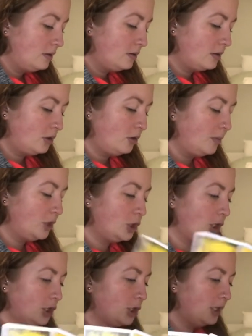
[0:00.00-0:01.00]
So
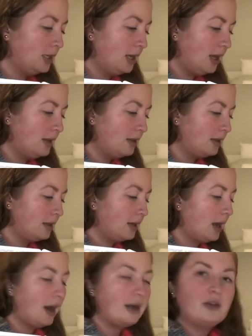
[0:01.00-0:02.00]
Magician and the
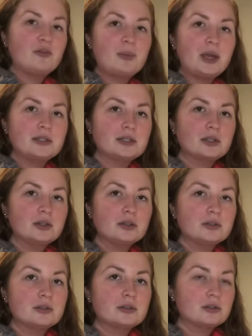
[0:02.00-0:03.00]
Nine of
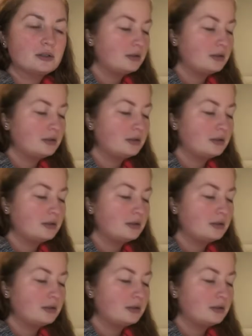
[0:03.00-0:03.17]
Pentacles.